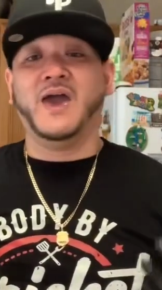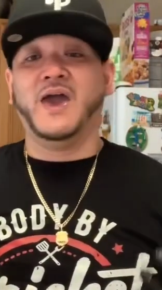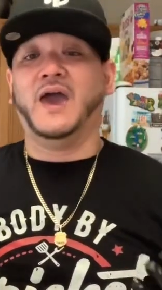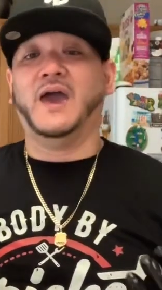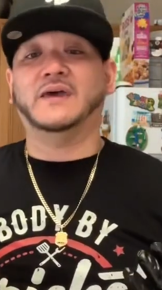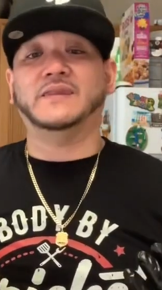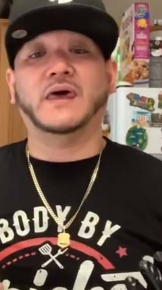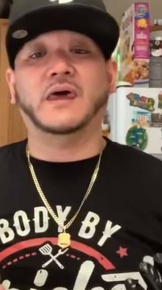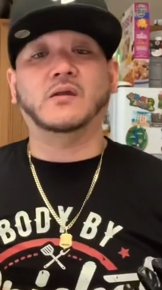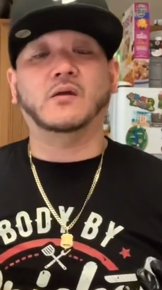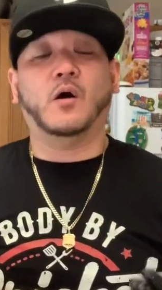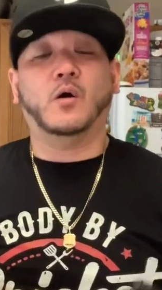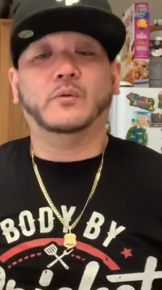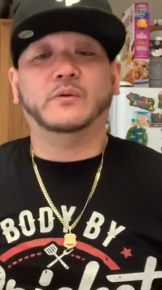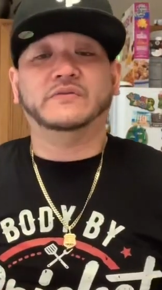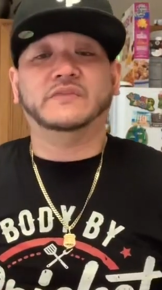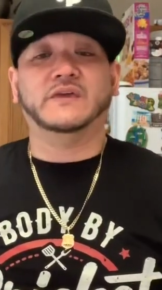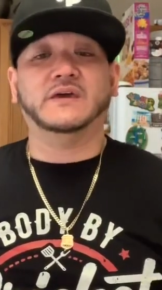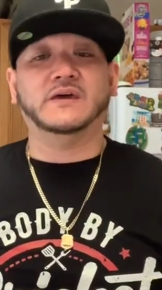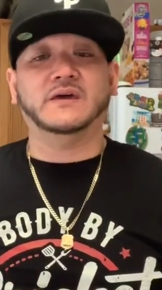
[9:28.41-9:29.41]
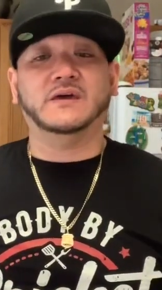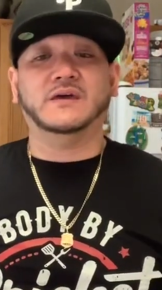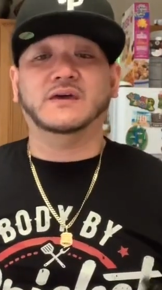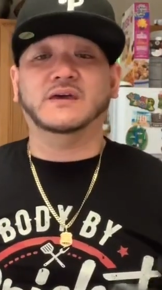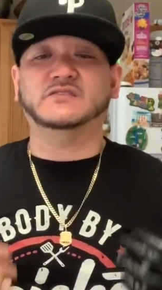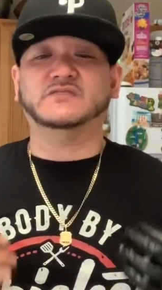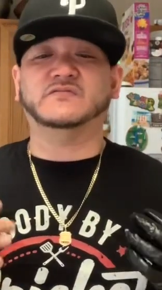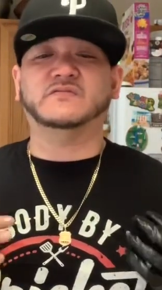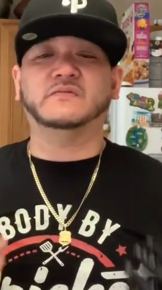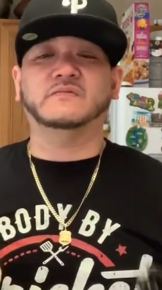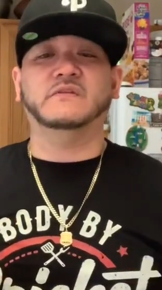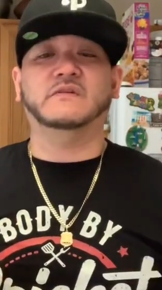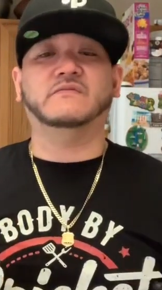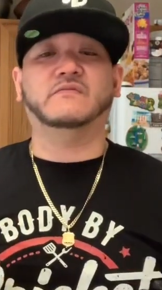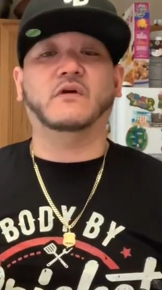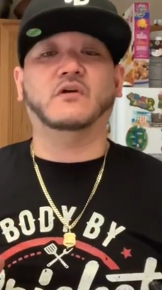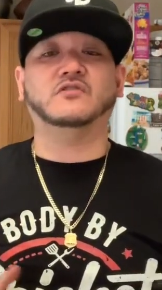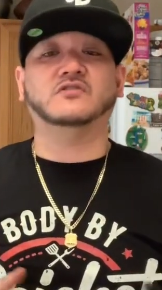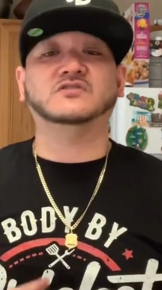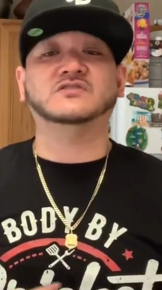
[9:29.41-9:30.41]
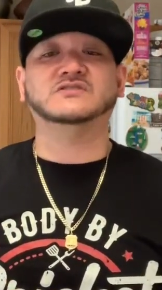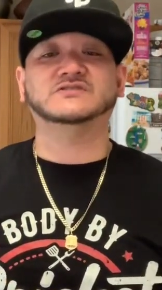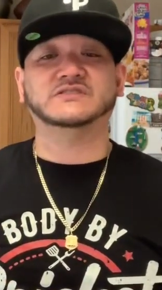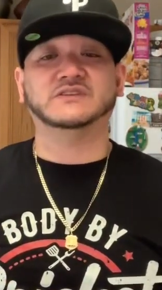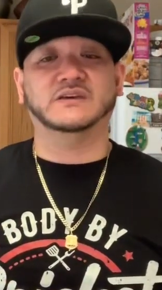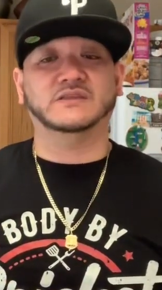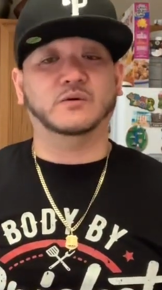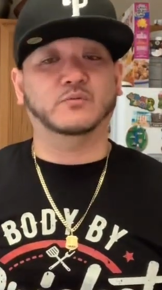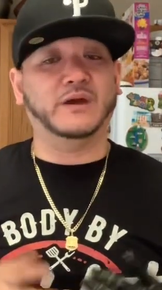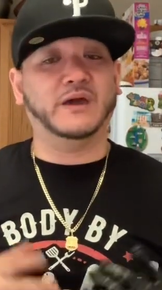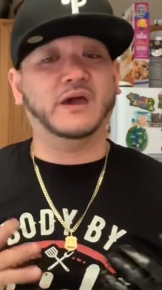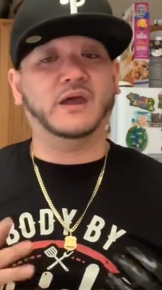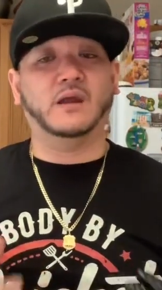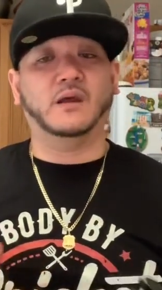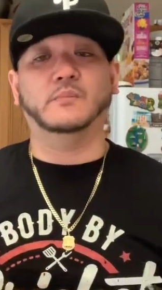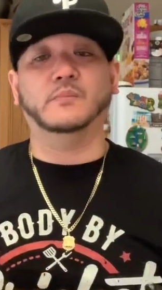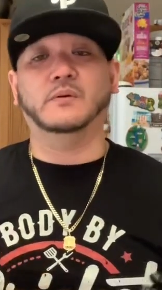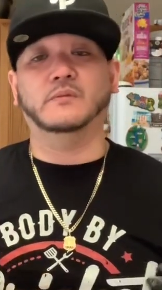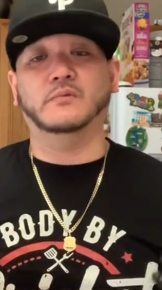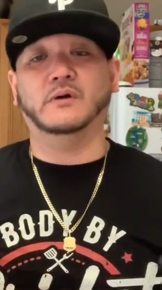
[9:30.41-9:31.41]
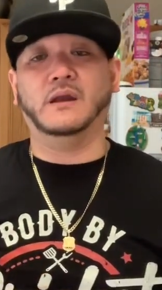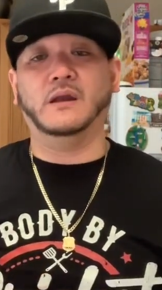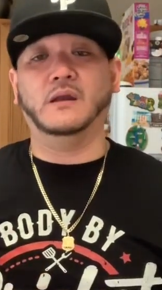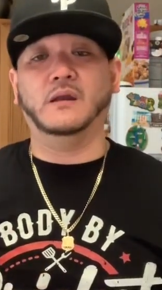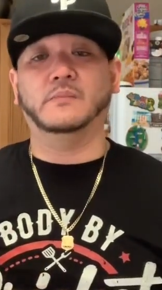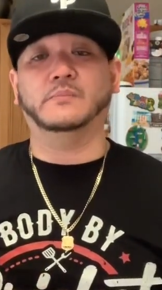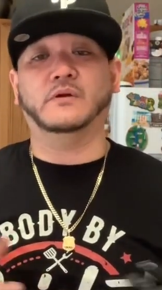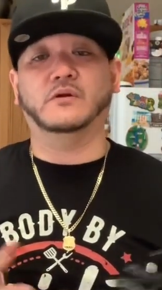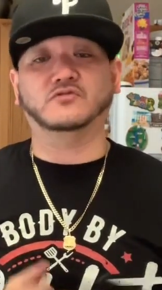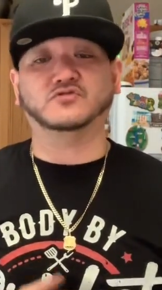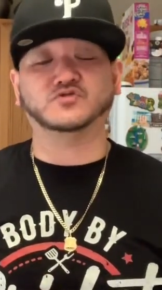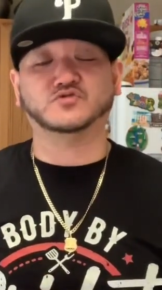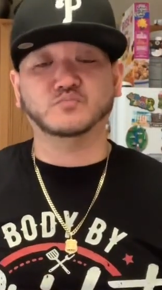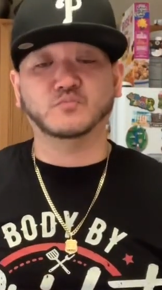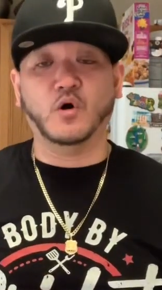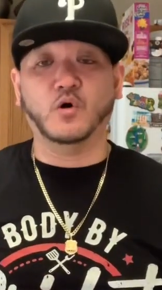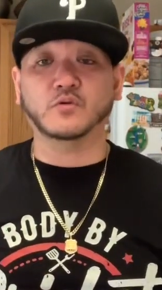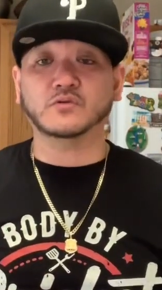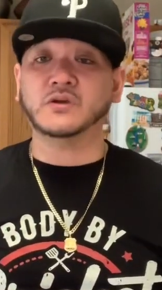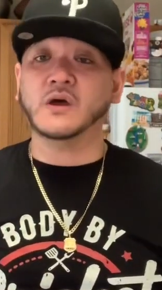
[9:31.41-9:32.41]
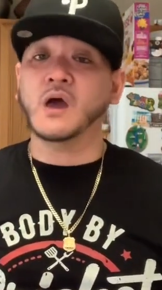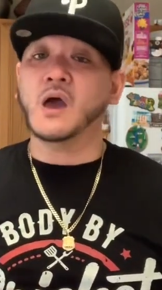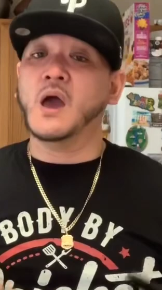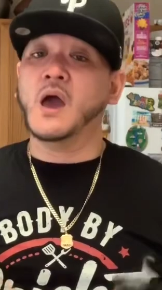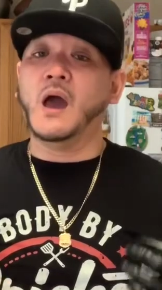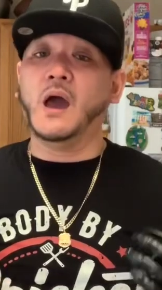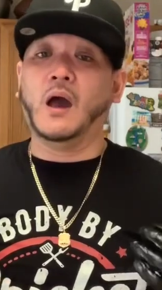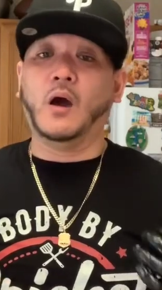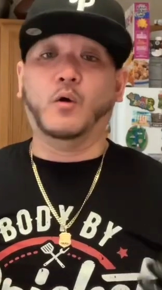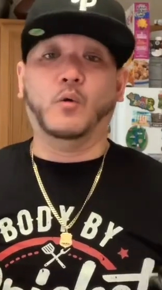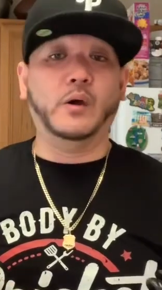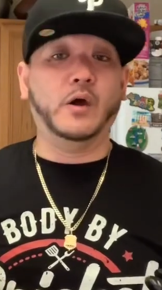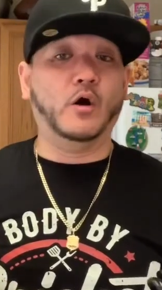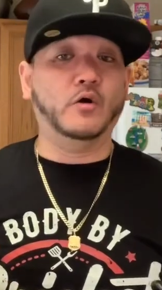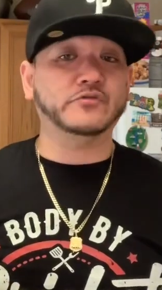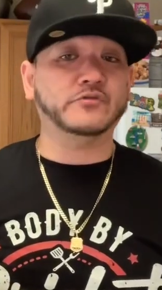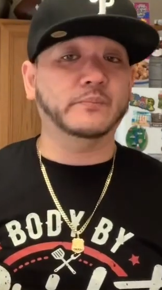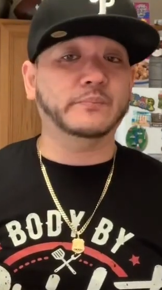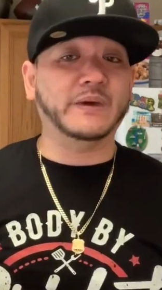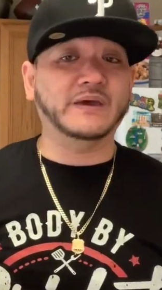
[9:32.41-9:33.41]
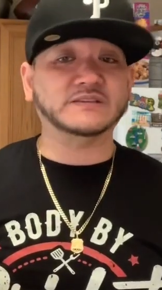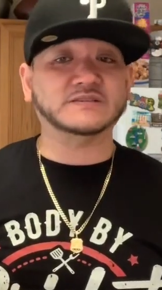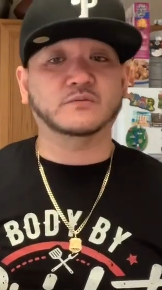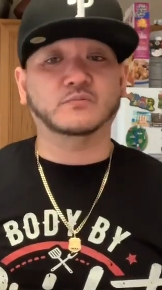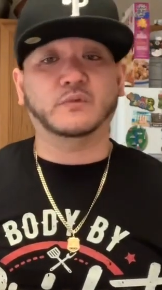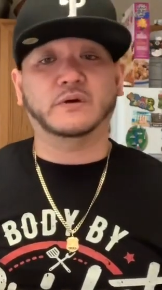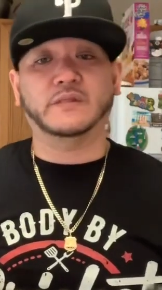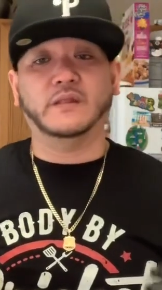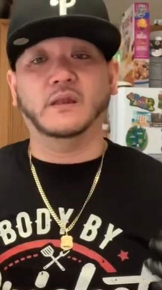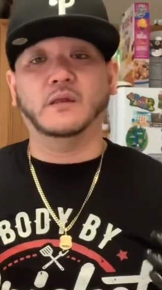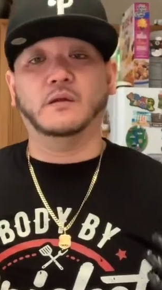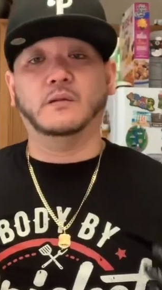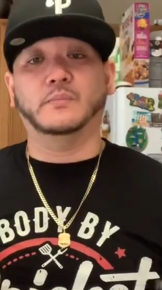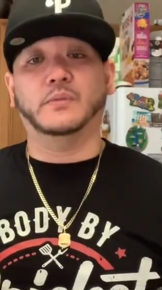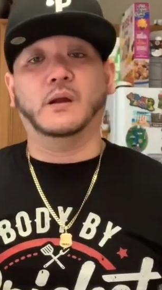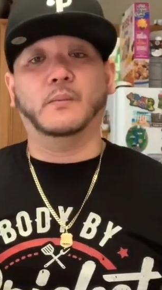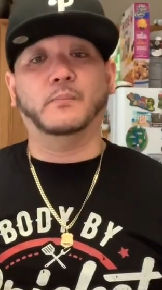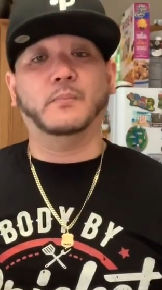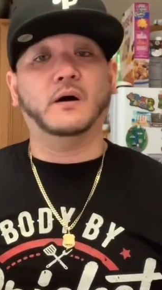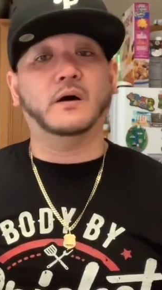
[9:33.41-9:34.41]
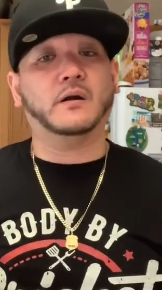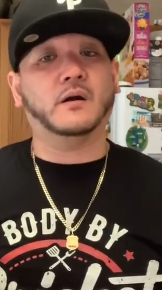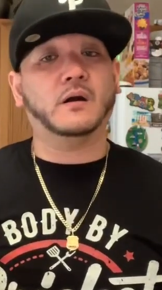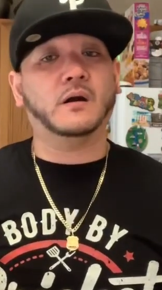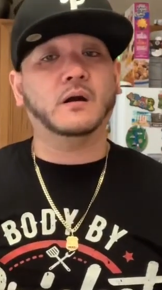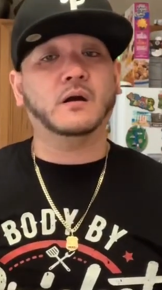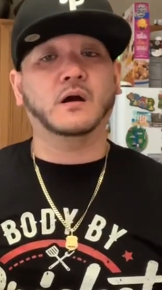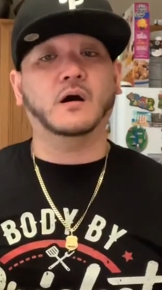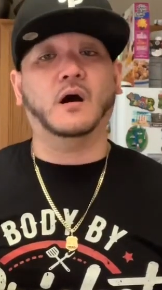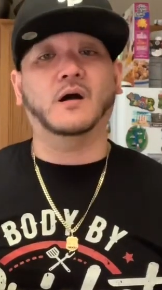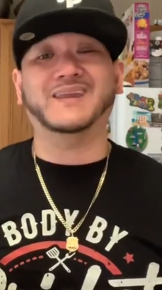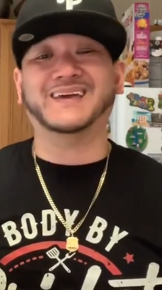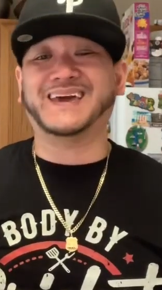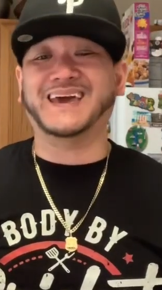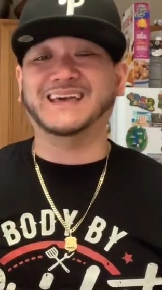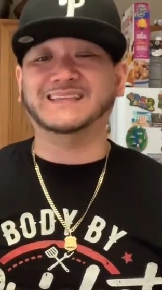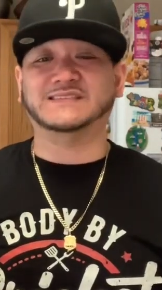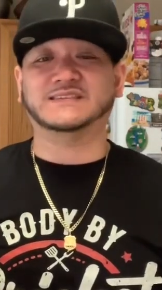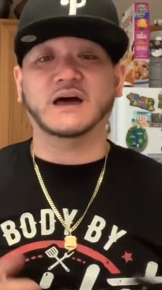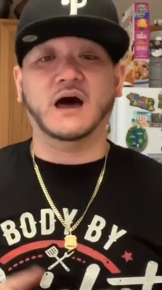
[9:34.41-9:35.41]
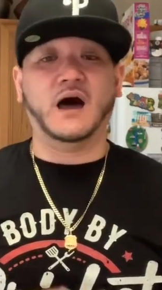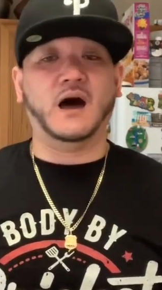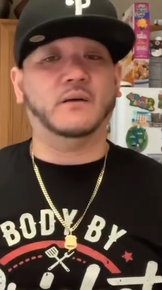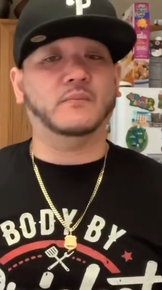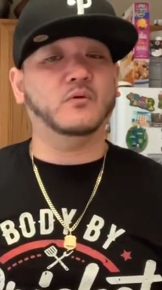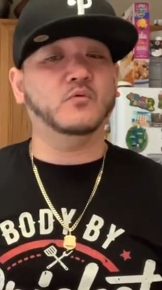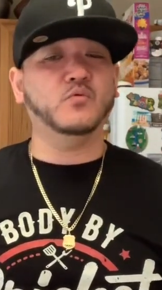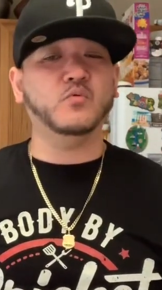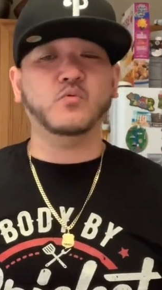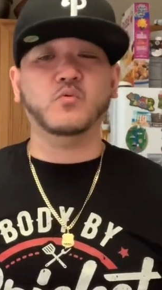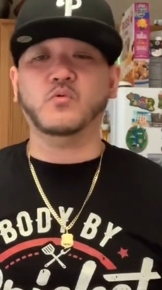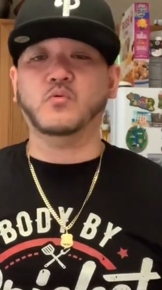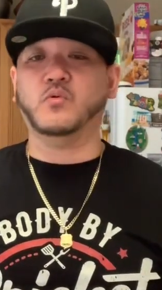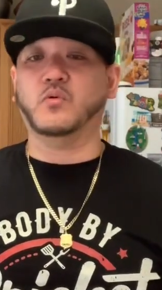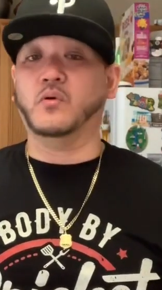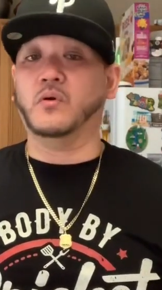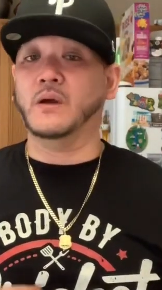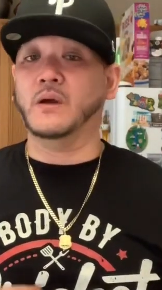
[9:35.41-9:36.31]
And then all we did is reverse sear it. We hit it with a little bit of smoked. We also based it with a little bit of butter, garlic, and thyme. Woo.